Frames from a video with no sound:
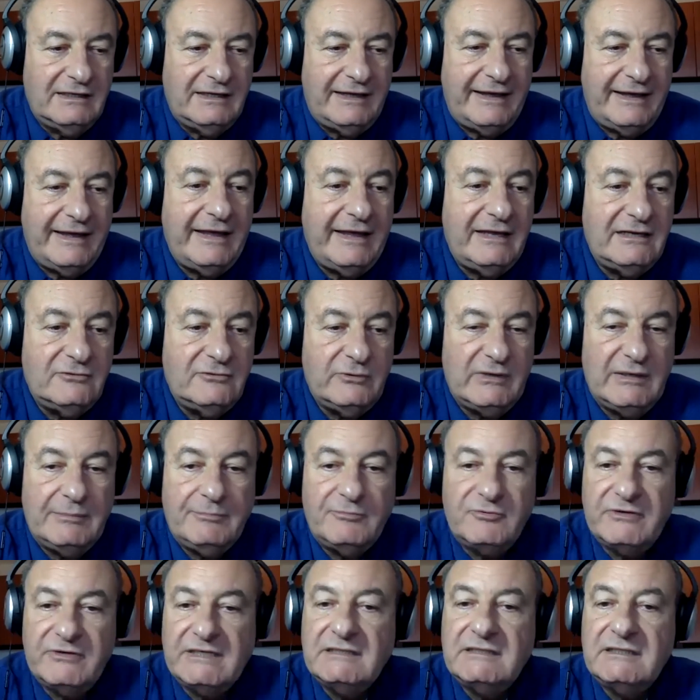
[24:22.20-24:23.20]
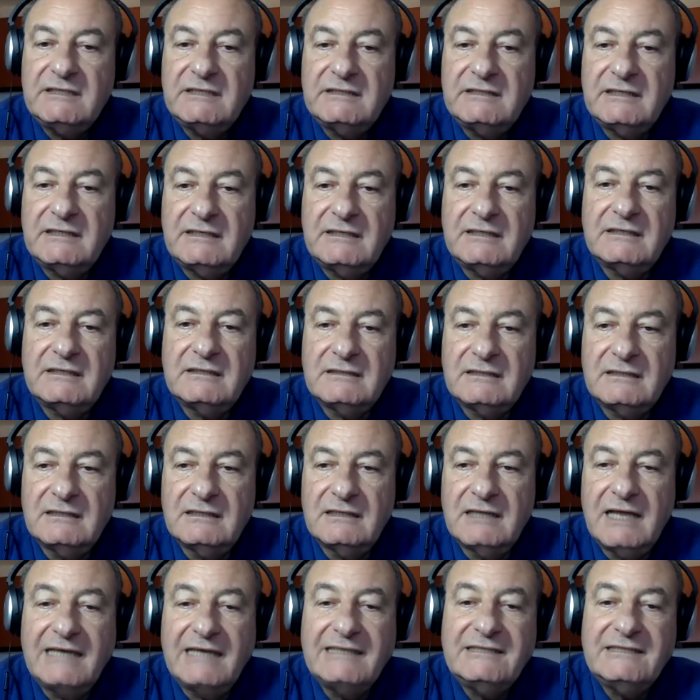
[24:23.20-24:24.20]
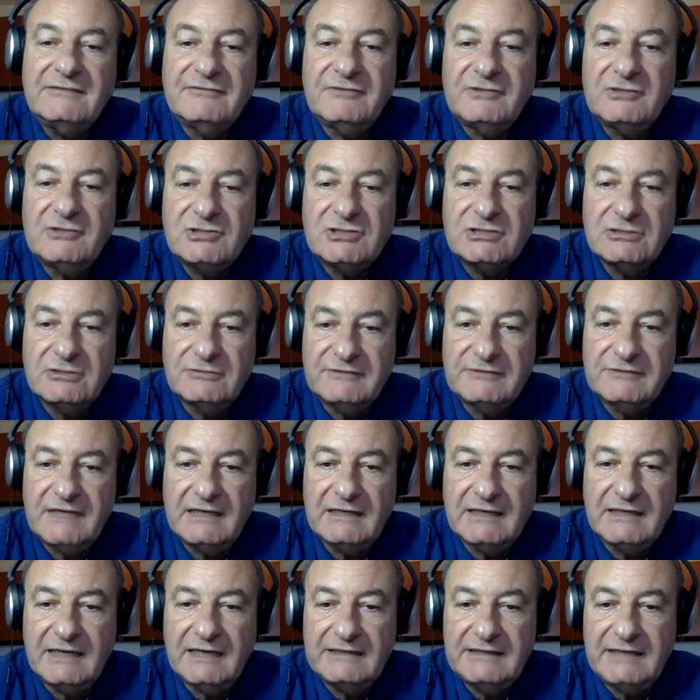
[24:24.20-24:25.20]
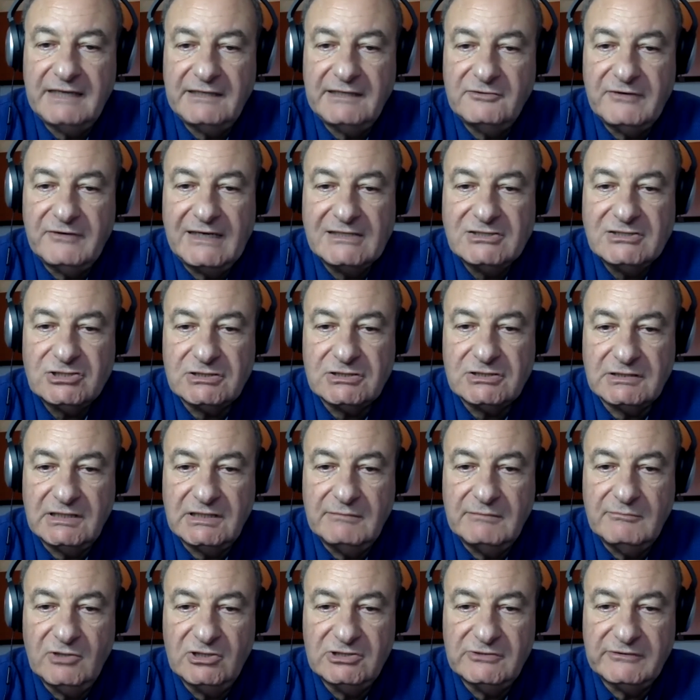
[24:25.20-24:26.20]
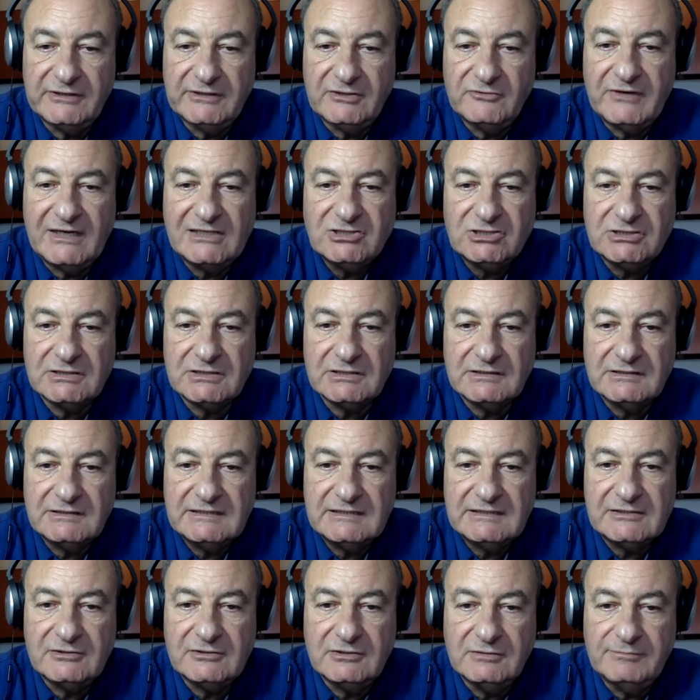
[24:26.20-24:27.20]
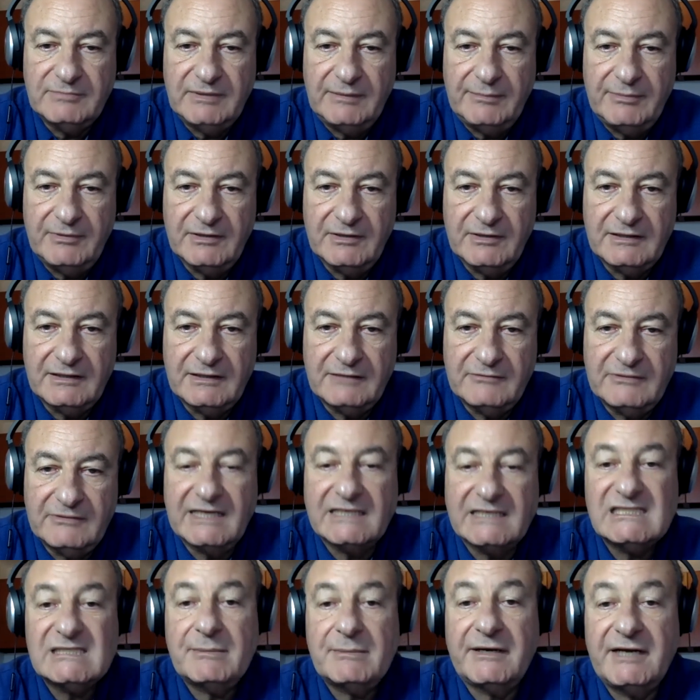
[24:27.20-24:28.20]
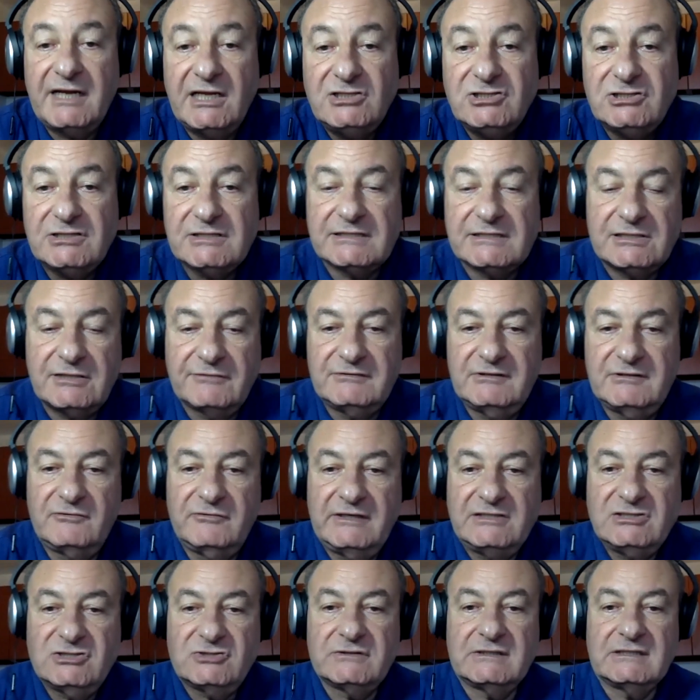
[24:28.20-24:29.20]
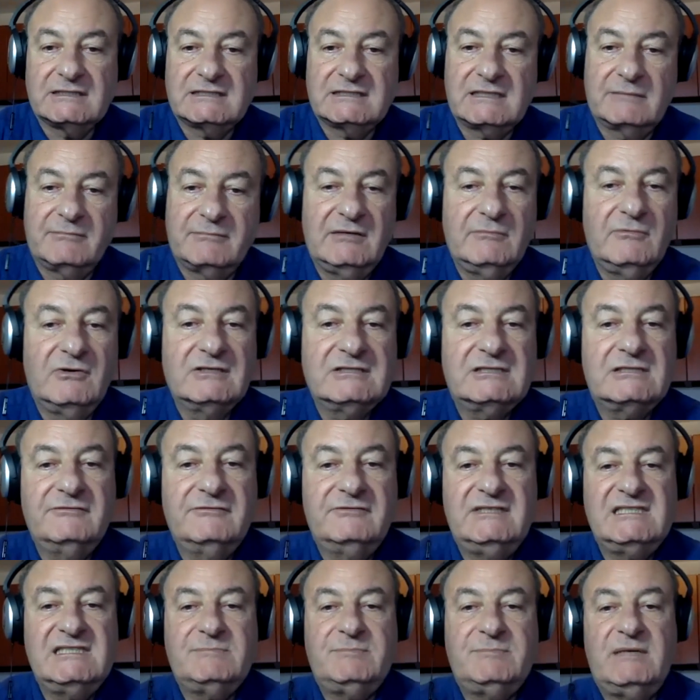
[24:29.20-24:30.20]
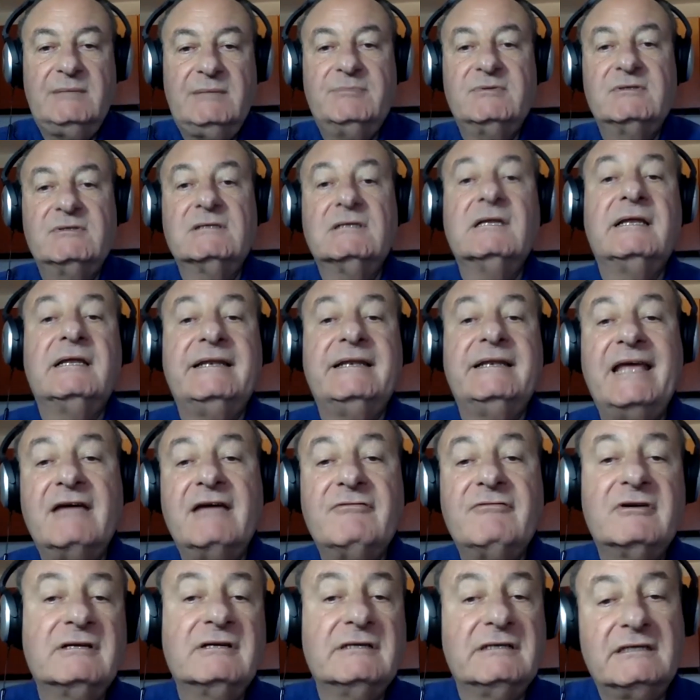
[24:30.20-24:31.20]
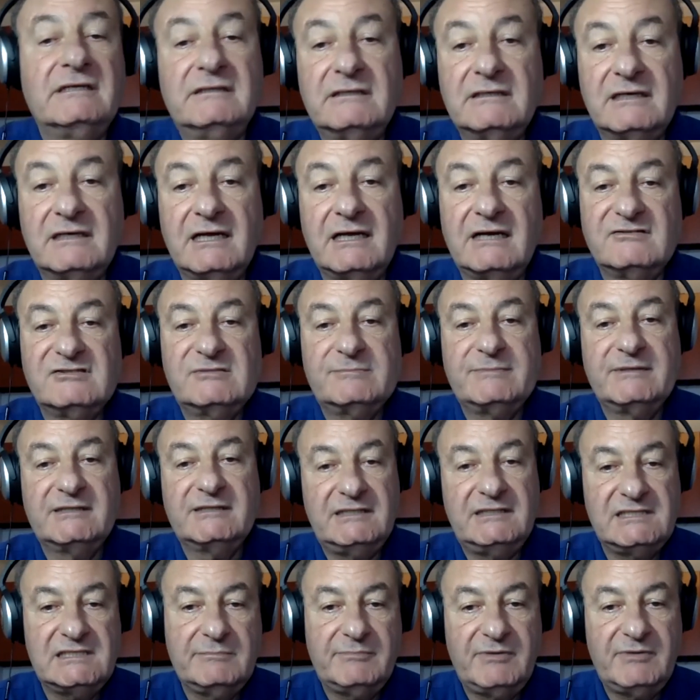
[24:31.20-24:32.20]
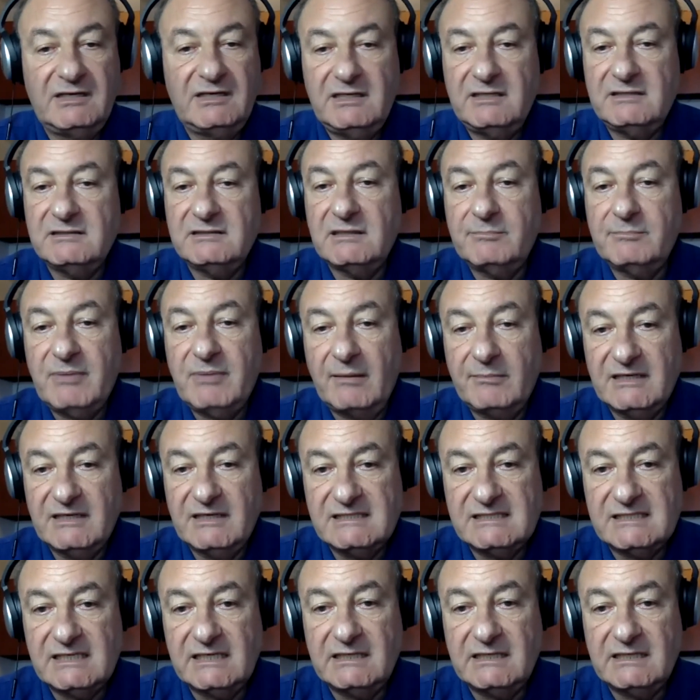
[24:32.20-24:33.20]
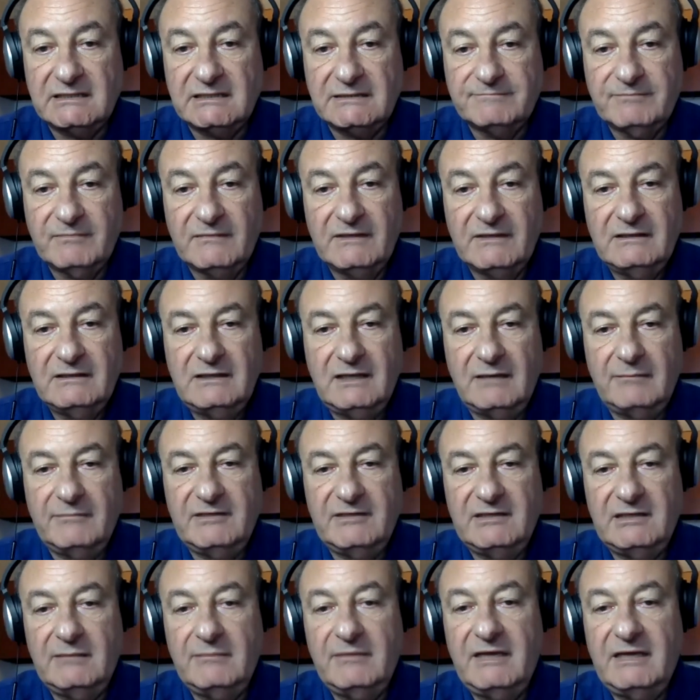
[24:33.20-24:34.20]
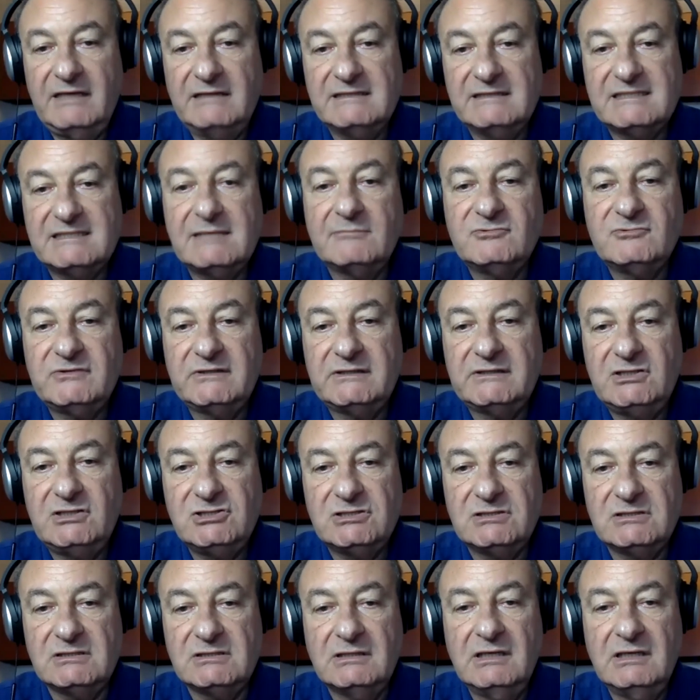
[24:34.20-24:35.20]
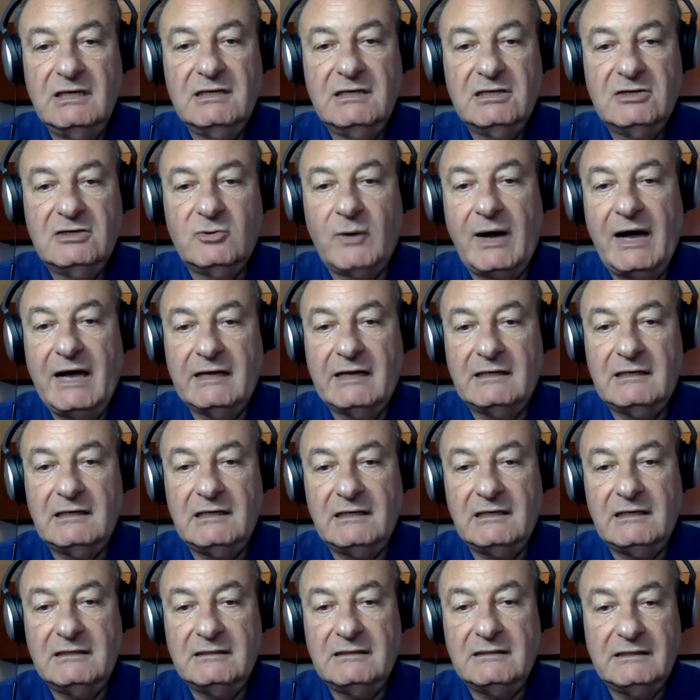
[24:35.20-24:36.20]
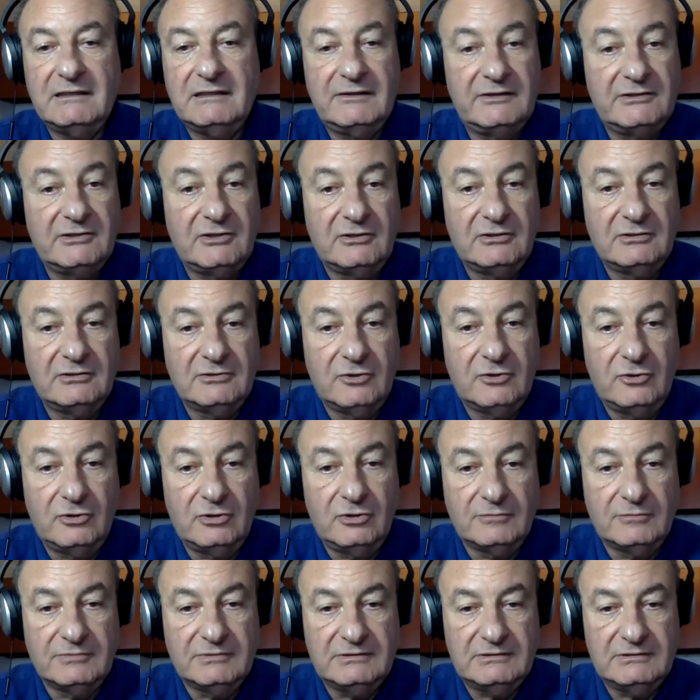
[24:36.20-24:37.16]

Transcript: And we printed a light version of the Haggadah in Russian, in modern Russian, so people can, with explanations of the rituals. I mean, most of these people never in their lives participated in a public Seder. I mean, they may have some tradition quietly in their own home,